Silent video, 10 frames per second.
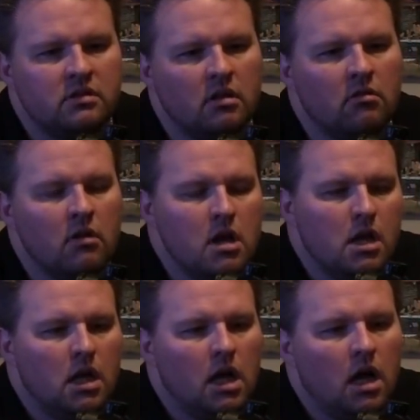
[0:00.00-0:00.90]
So,
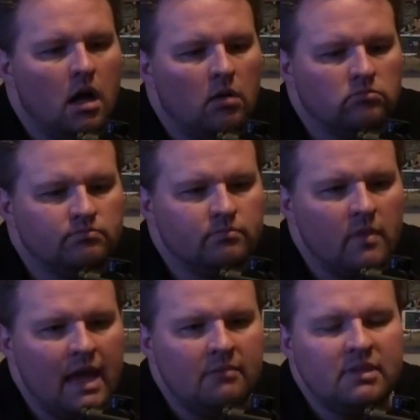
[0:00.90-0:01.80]
um,
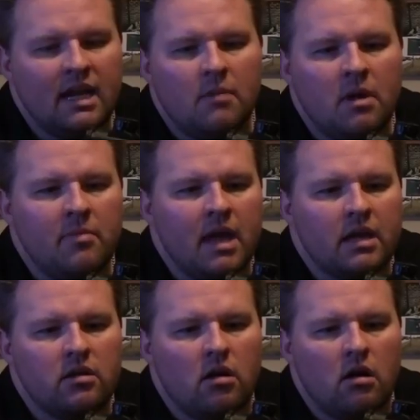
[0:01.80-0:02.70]
aimed it out my
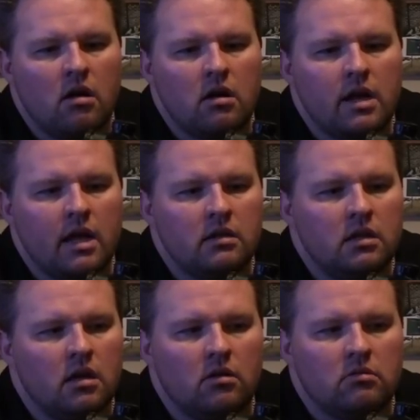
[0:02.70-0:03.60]
backyard, and
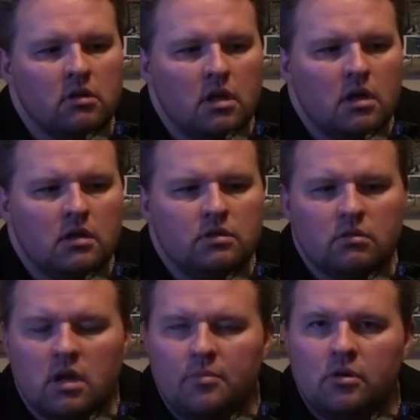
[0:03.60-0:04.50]
you know,
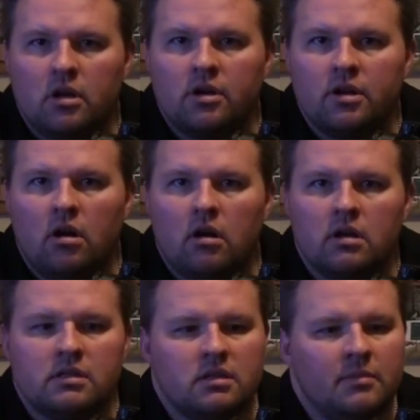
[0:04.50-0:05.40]
to a couple hundred yards.